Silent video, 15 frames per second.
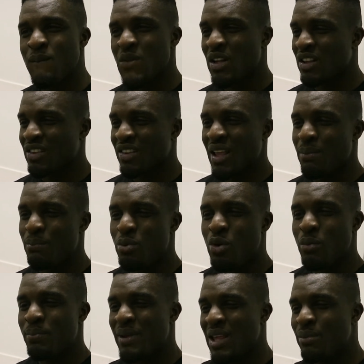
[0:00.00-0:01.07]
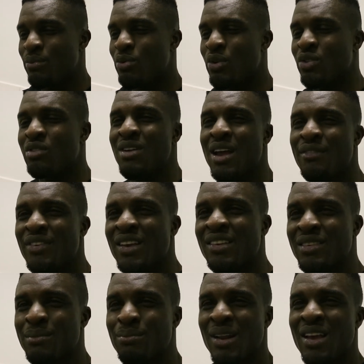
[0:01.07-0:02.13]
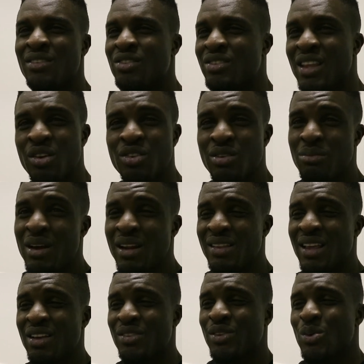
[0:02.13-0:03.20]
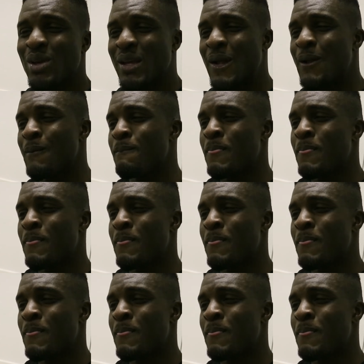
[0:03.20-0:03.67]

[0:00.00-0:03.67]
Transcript: And they put people and the right things in place because they got the money, they can do it.